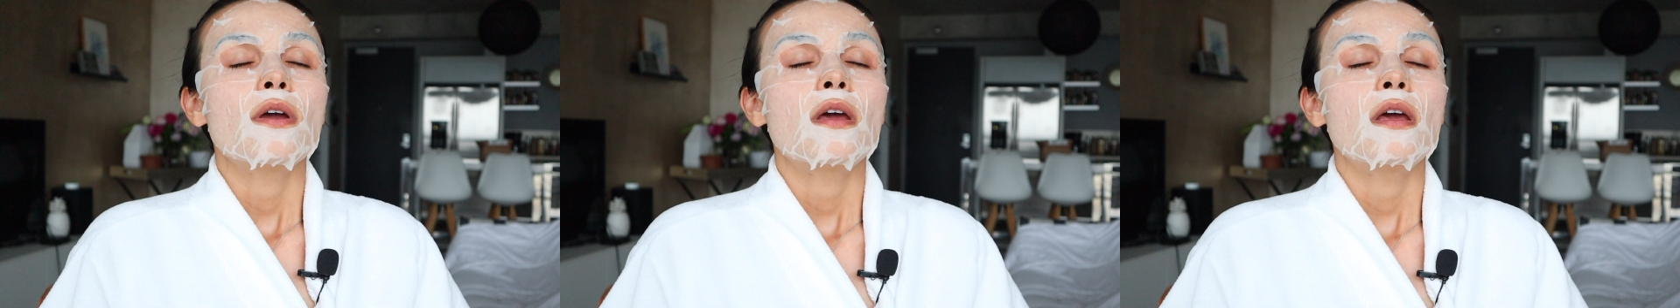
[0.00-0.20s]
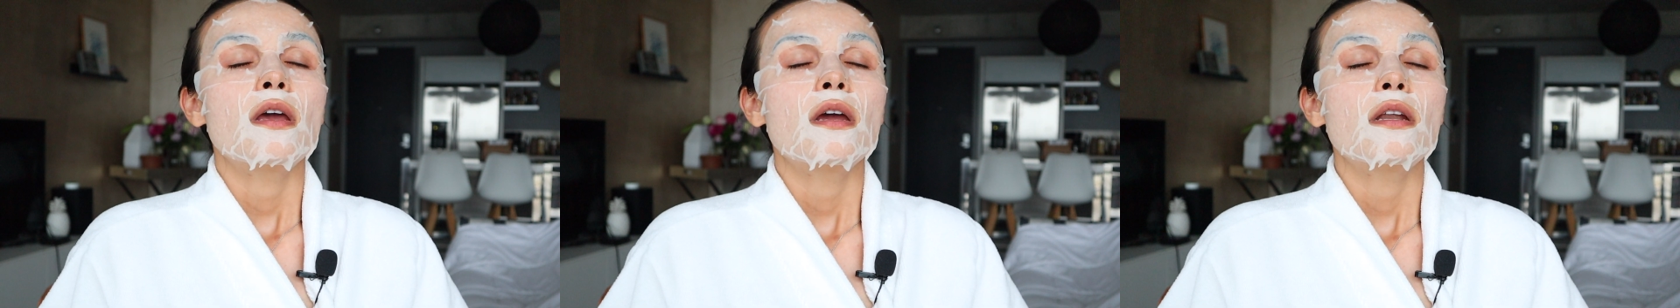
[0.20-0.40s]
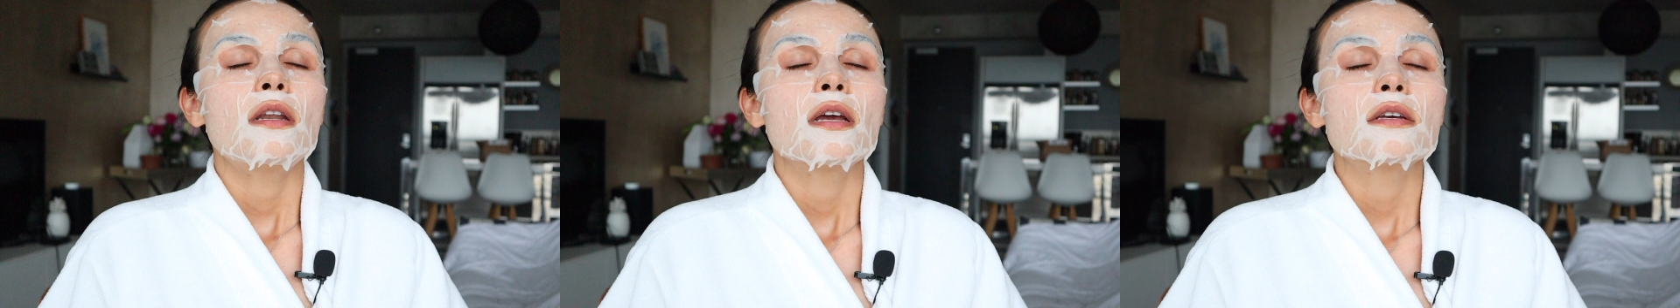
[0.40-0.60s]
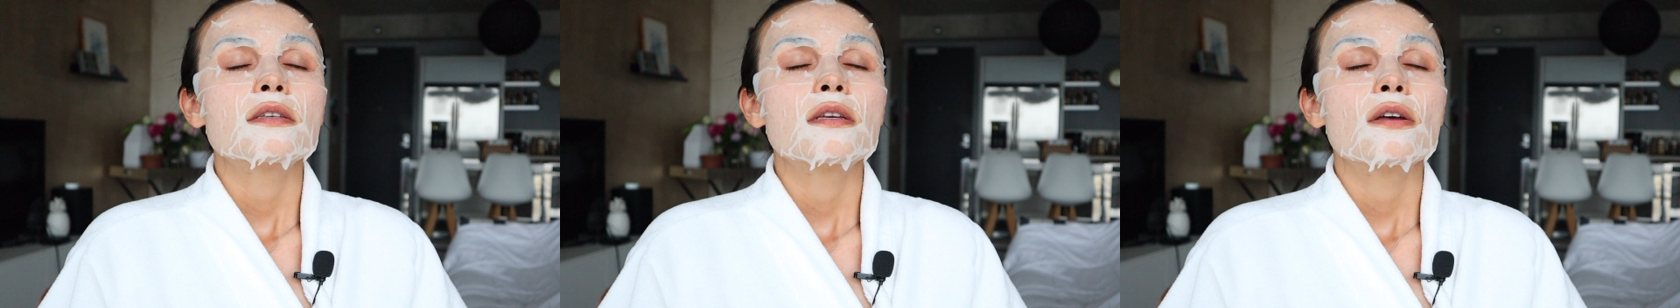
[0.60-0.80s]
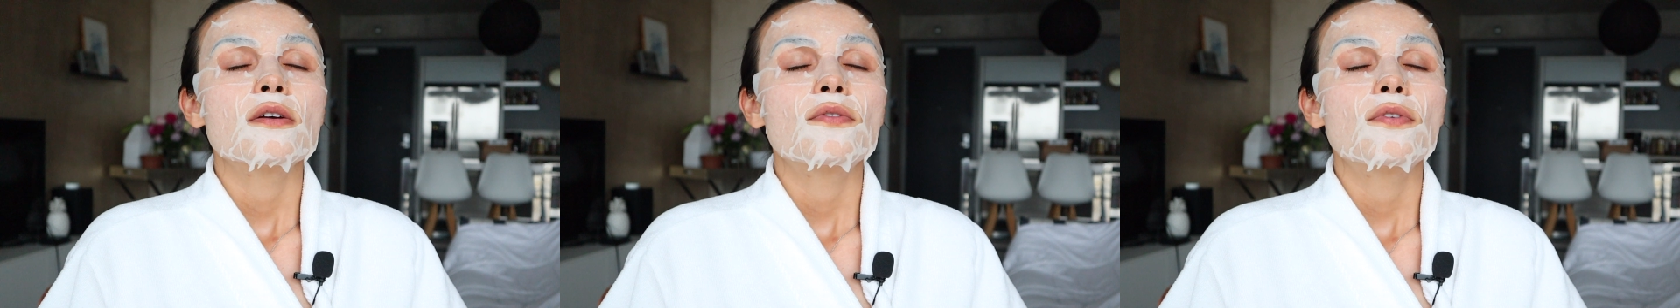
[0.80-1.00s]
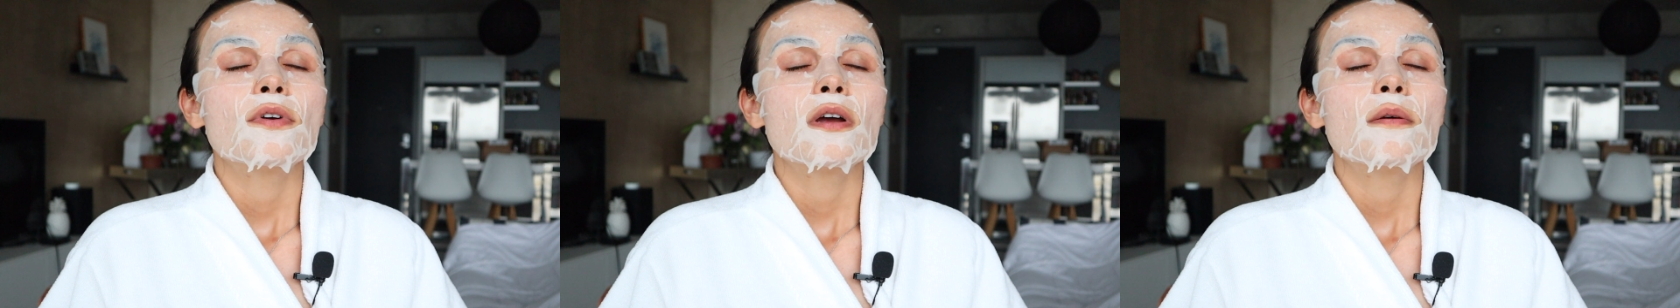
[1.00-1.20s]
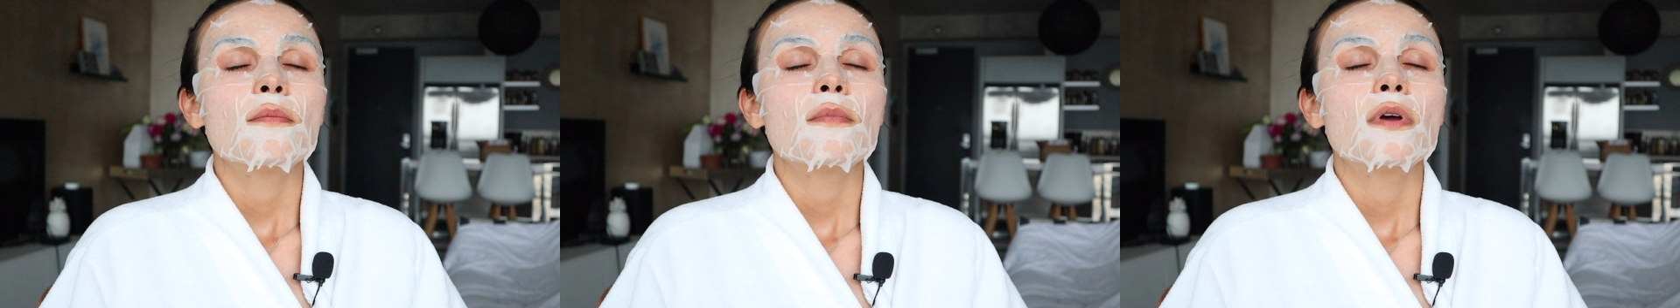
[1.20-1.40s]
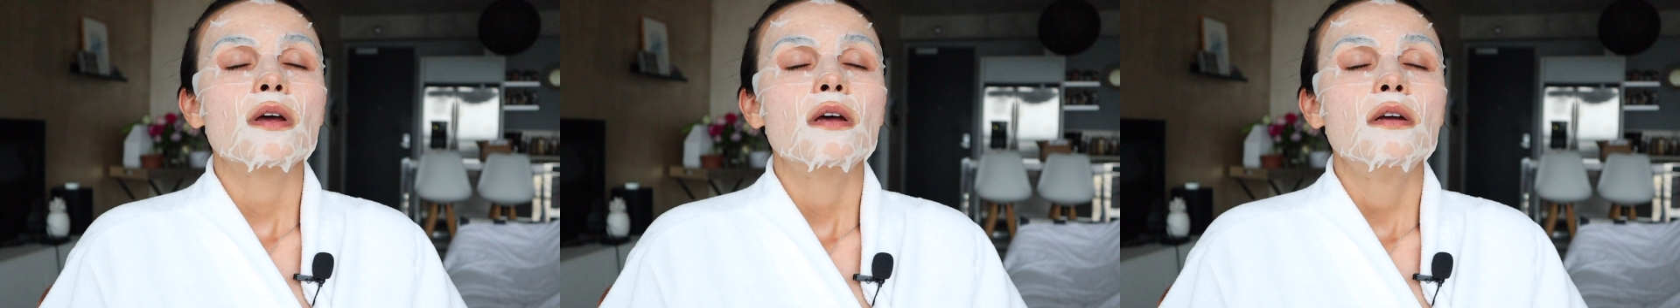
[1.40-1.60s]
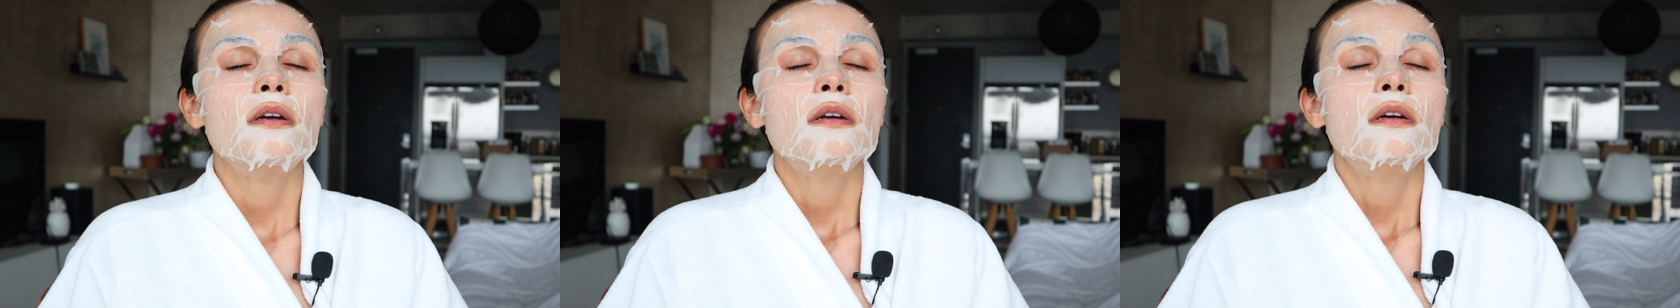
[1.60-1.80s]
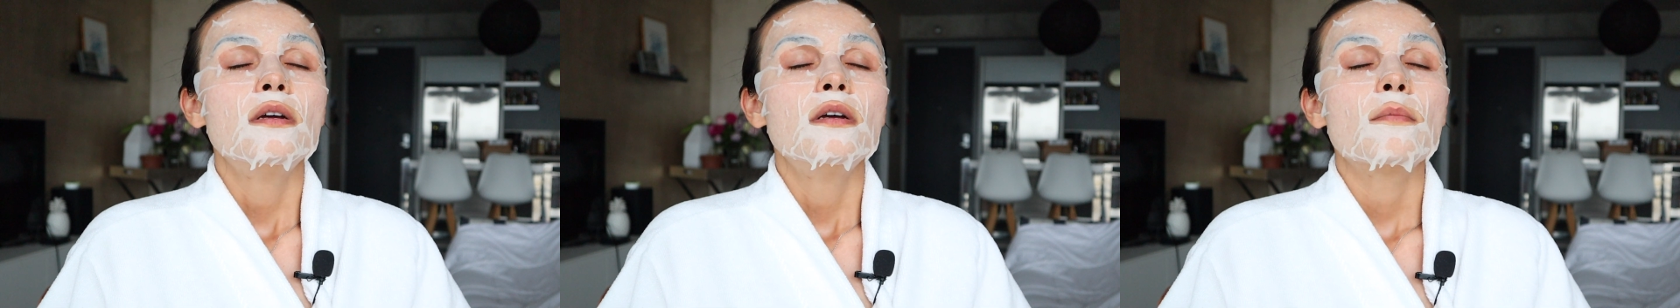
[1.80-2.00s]
and exhale from
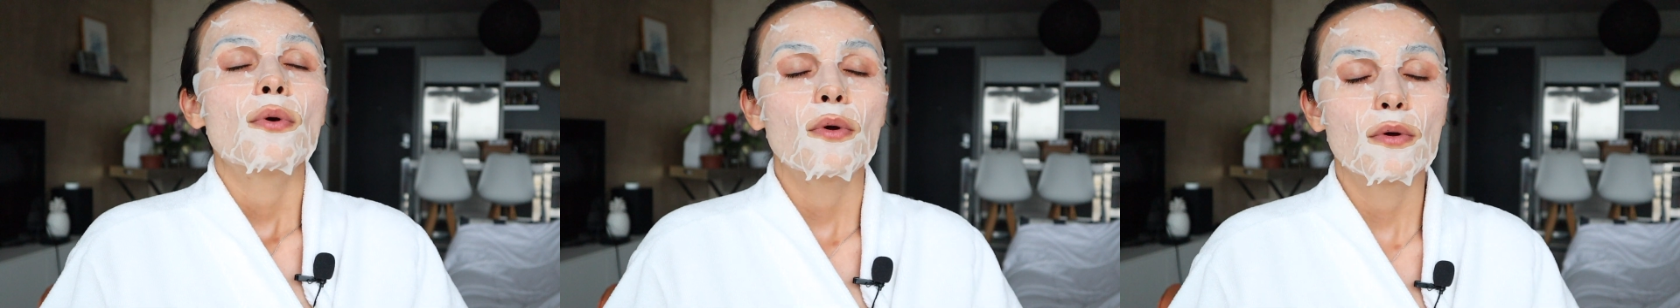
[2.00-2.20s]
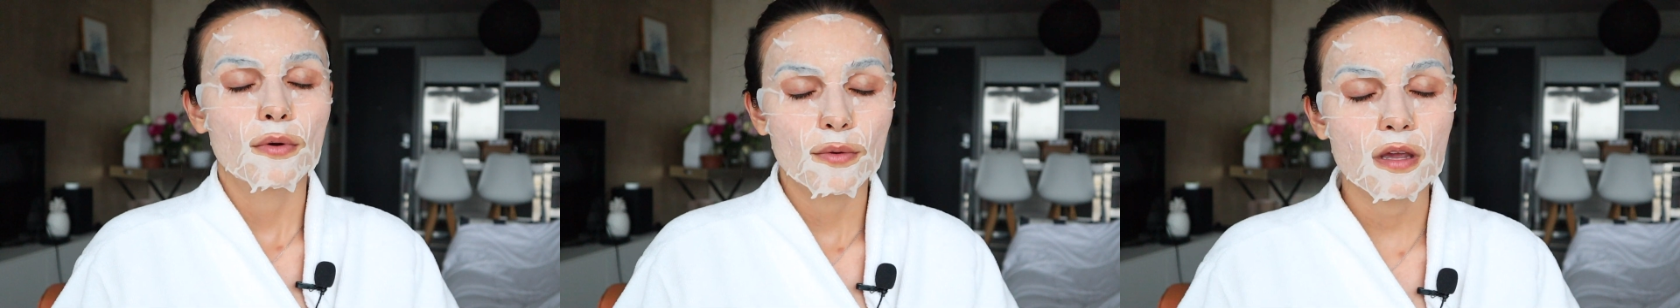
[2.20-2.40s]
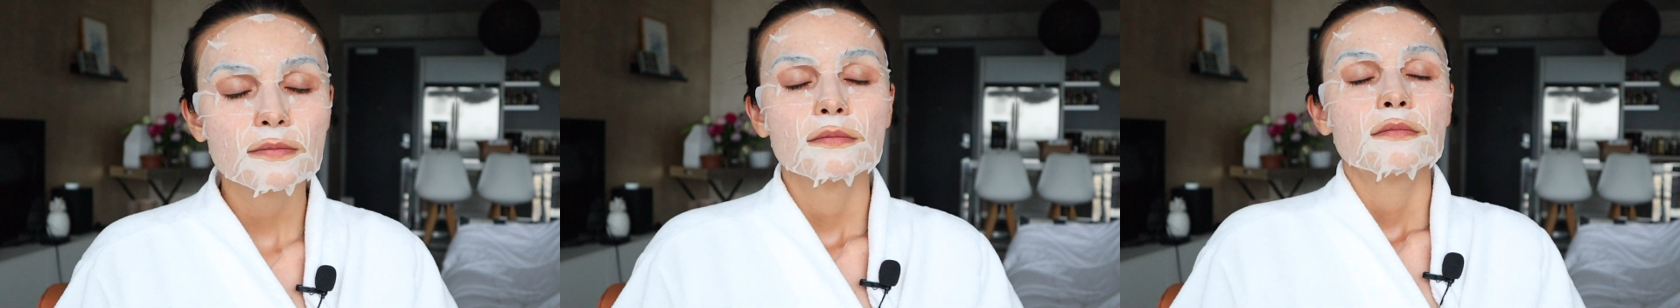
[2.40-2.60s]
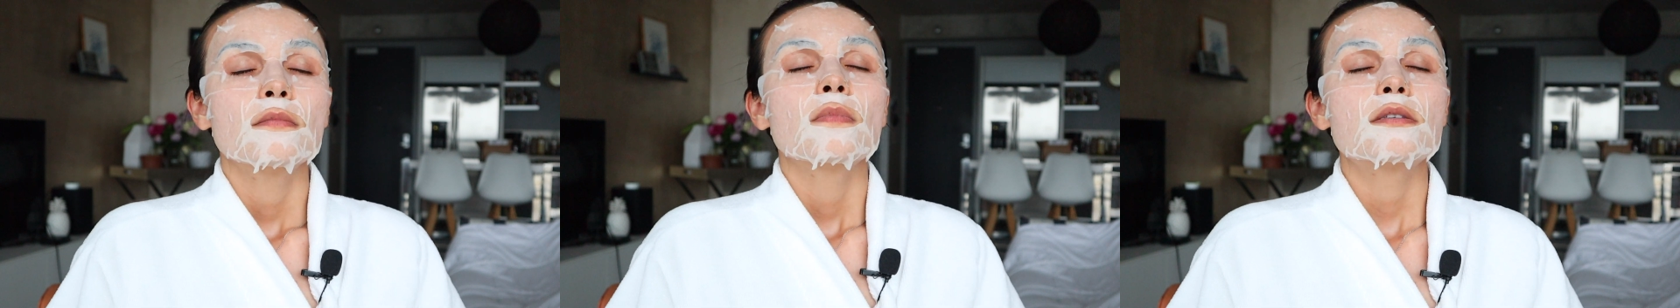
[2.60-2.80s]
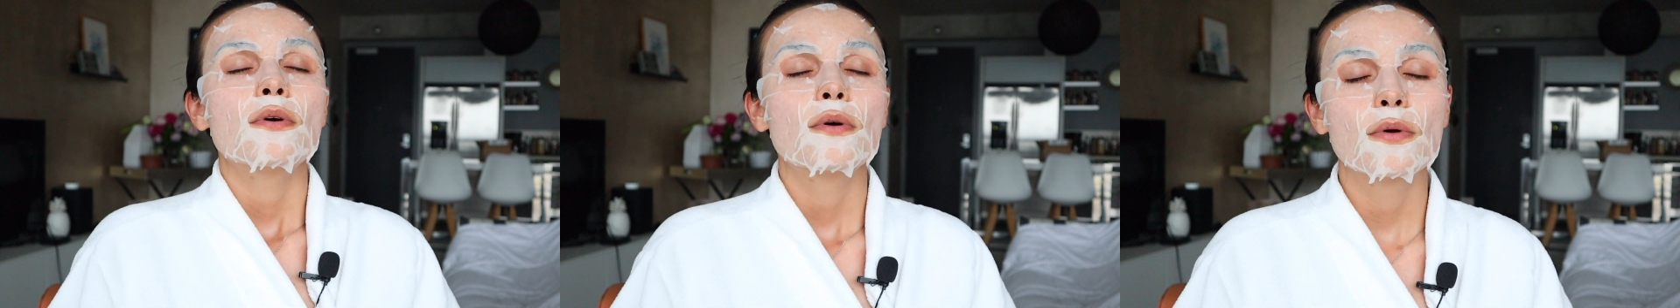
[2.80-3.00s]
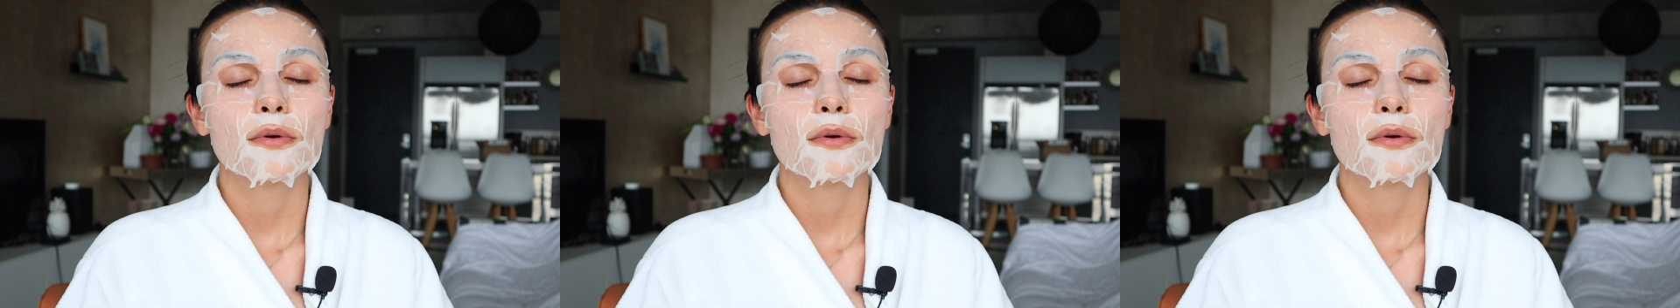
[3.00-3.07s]
my reflex.